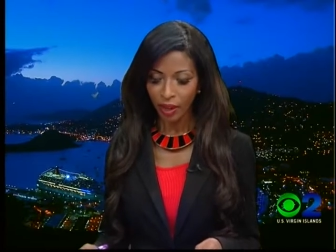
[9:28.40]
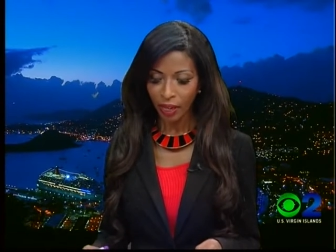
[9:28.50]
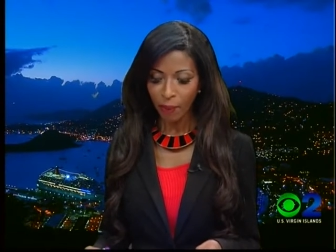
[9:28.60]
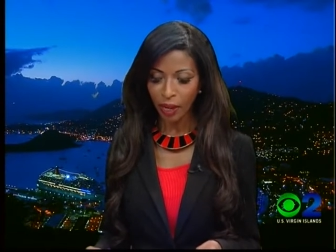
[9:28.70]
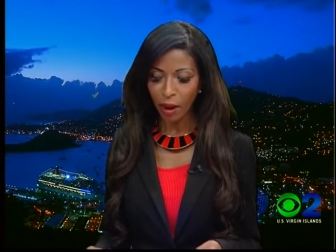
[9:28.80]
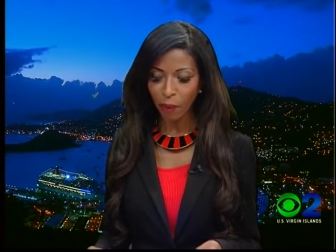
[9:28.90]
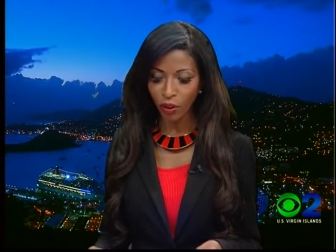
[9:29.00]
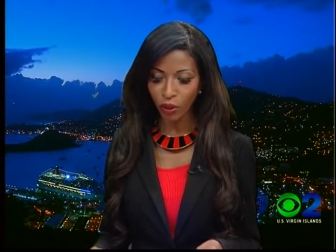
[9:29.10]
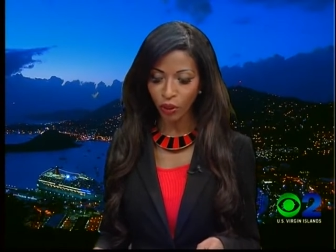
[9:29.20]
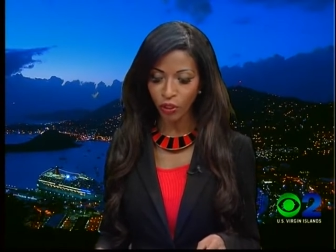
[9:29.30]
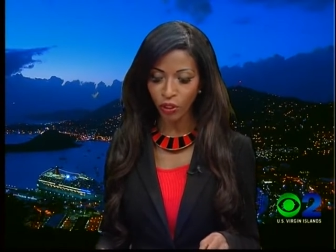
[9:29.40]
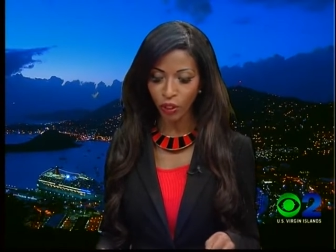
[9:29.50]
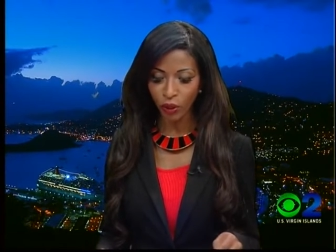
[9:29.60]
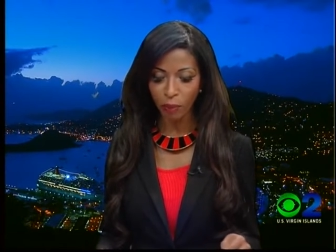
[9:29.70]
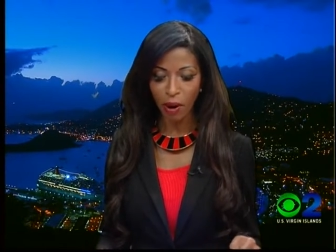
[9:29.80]
Coming up on News
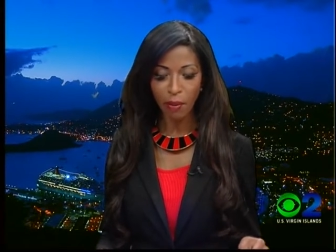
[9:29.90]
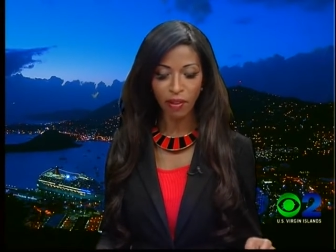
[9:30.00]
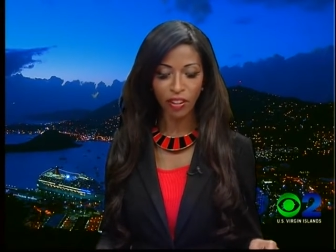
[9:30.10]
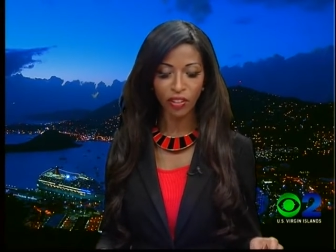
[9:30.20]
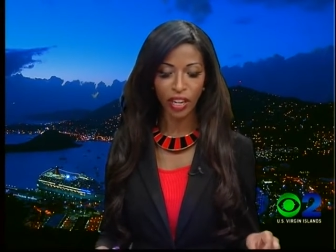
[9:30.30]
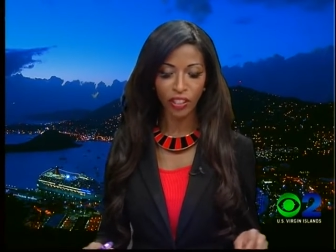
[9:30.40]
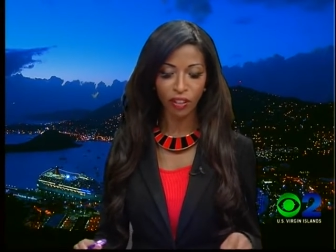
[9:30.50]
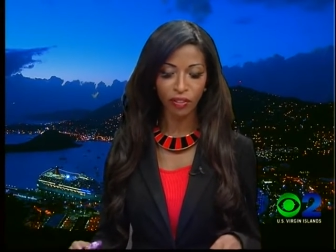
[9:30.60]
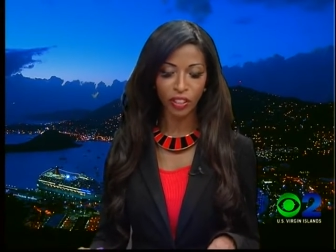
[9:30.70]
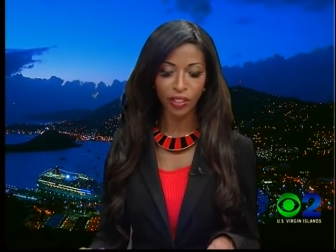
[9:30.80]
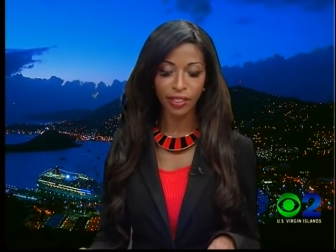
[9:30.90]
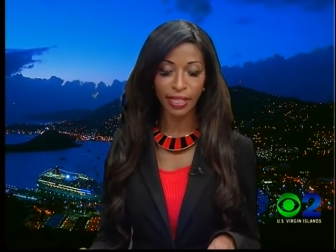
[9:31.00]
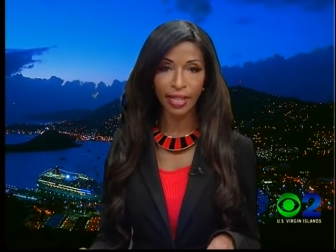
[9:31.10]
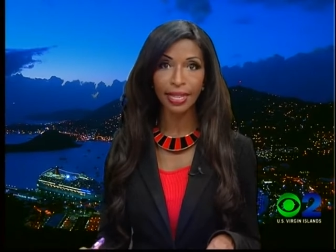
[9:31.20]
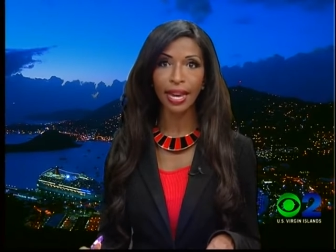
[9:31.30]
2, Department of Education officials
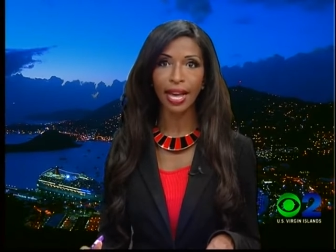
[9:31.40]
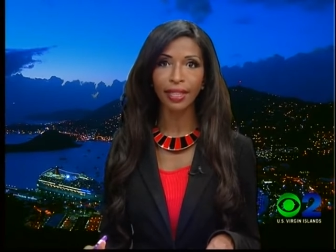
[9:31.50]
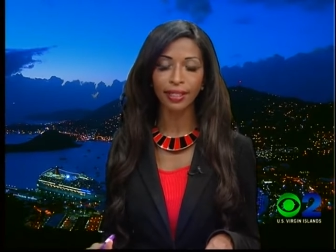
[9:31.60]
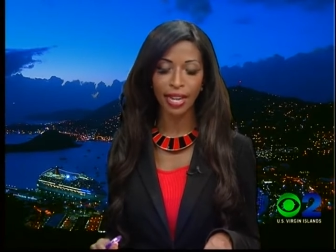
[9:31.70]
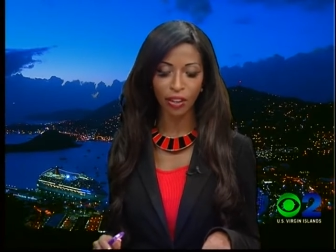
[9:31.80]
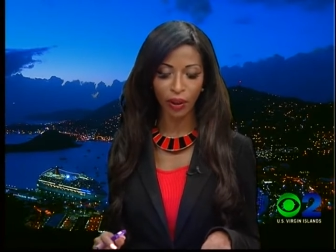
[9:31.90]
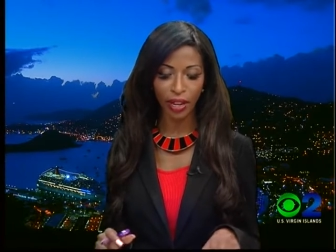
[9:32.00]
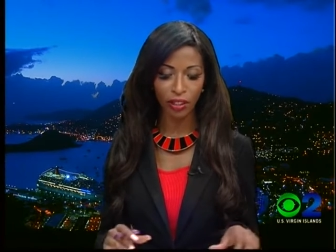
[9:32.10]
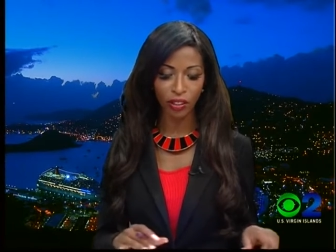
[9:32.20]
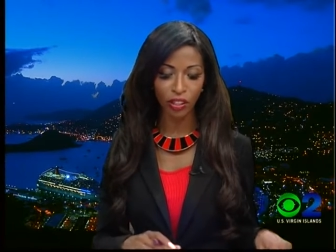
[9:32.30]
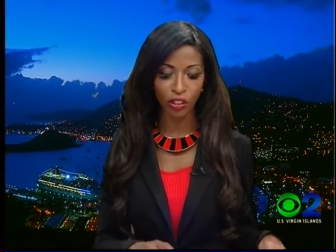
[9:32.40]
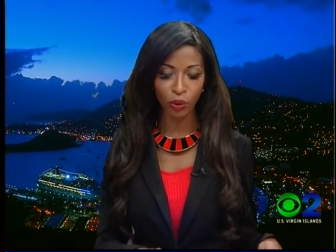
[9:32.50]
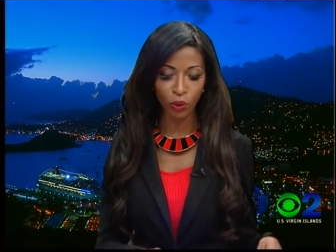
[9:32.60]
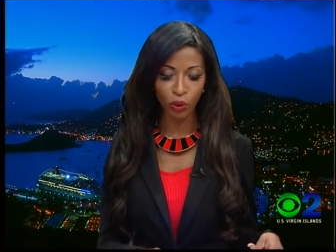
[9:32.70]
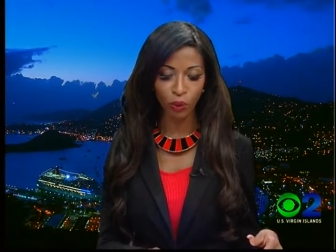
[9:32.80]
say the Alexander Henderson
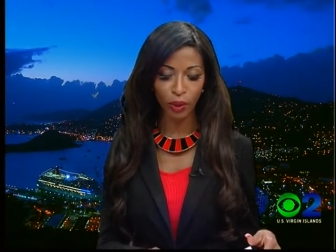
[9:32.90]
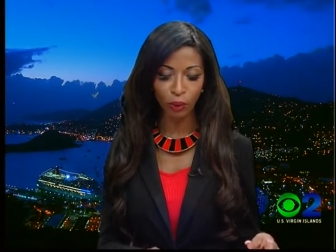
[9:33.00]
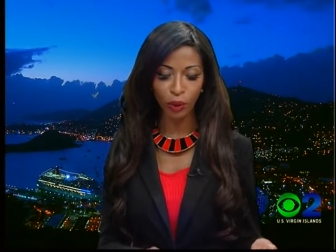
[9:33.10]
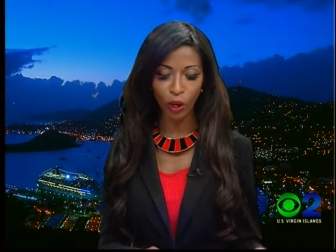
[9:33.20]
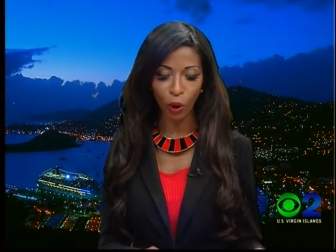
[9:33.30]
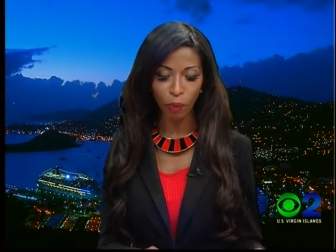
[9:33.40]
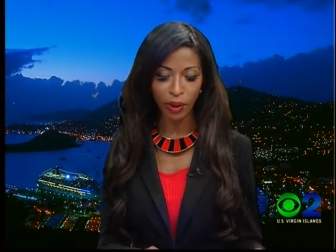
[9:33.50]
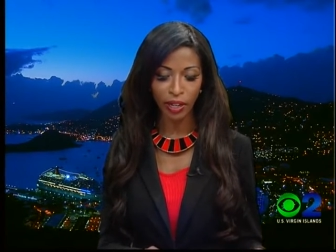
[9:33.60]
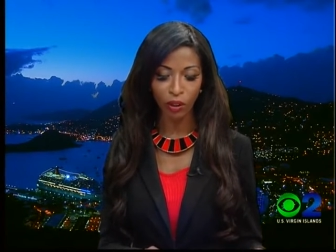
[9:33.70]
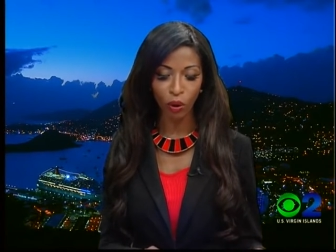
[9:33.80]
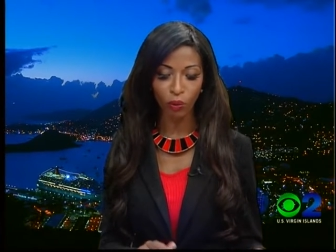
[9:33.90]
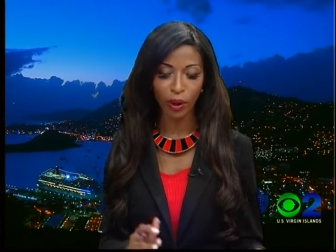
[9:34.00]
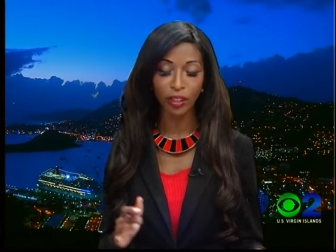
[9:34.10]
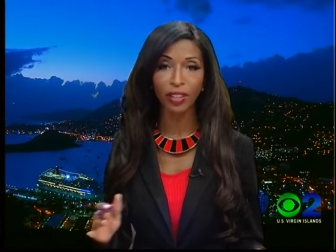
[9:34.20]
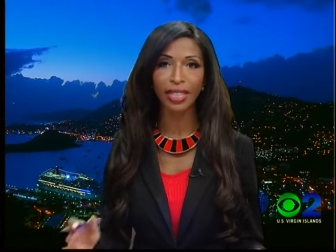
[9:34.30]
School will reopen and hold
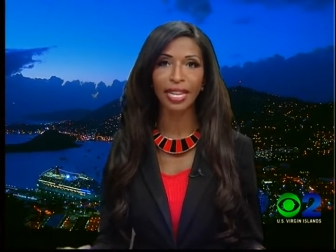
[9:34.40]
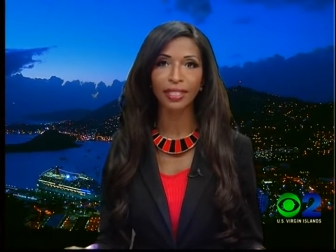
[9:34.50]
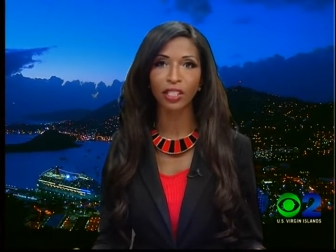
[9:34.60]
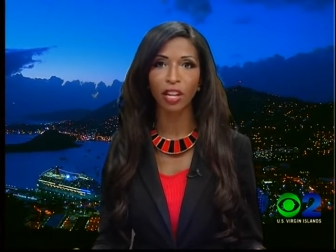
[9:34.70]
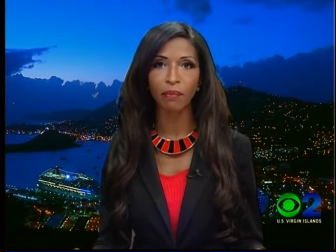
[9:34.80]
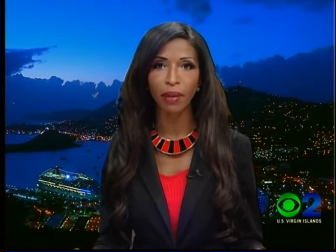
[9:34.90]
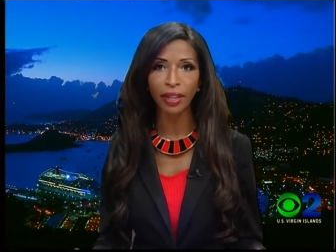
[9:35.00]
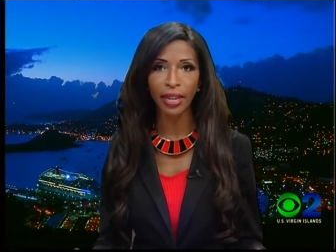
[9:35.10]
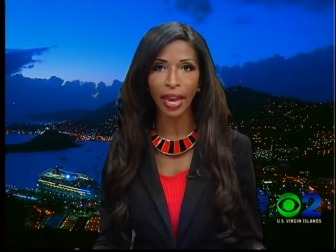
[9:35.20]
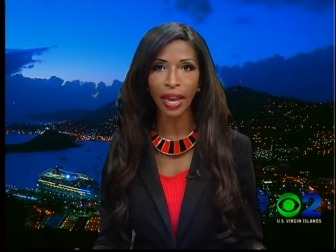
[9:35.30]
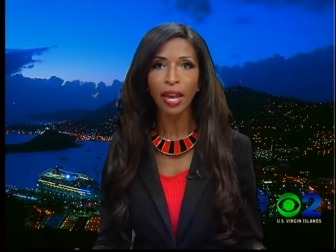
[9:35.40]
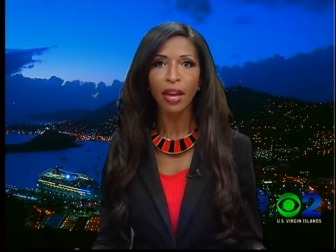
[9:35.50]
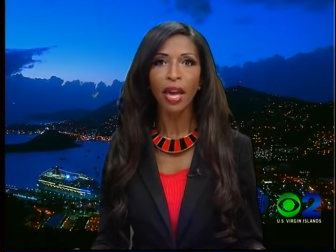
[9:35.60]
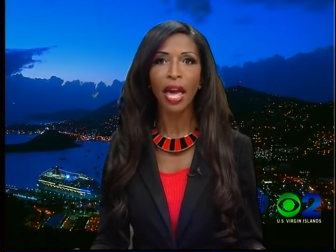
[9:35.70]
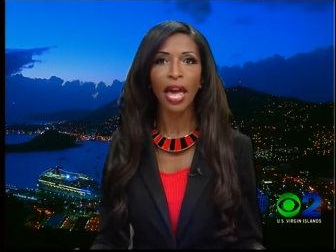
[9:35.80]
regular classes on Monday.
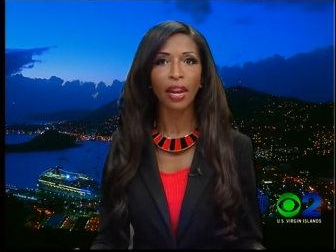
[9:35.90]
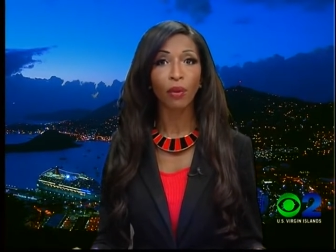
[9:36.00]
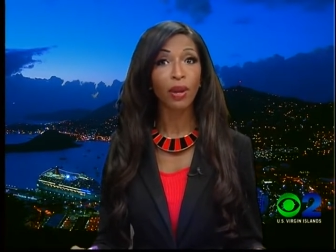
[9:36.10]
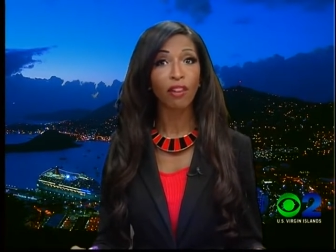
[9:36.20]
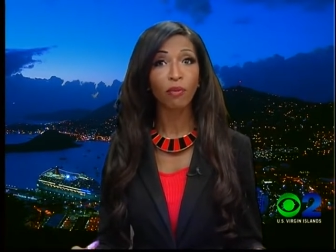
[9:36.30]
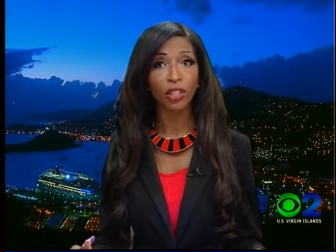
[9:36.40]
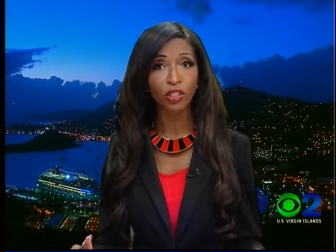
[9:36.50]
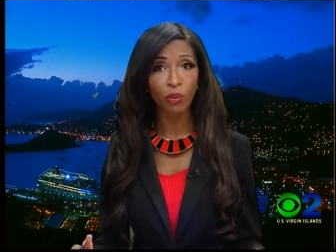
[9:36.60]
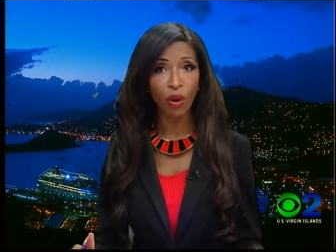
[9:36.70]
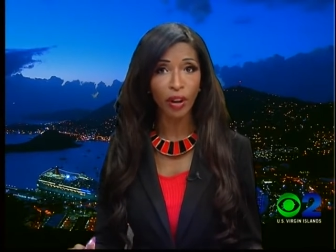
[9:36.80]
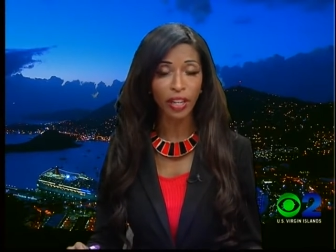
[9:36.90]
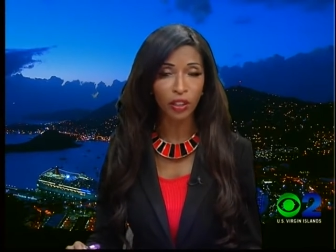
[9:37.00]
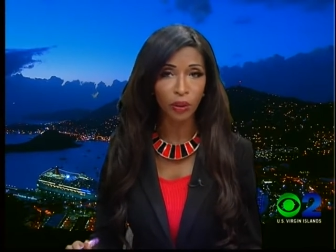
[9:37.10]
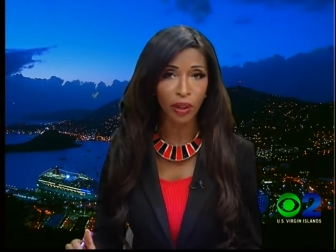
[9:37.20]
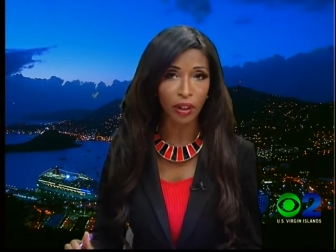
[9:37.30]
And uh, we have much more,
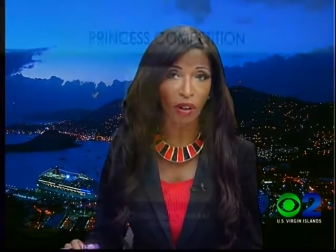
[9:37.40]
including our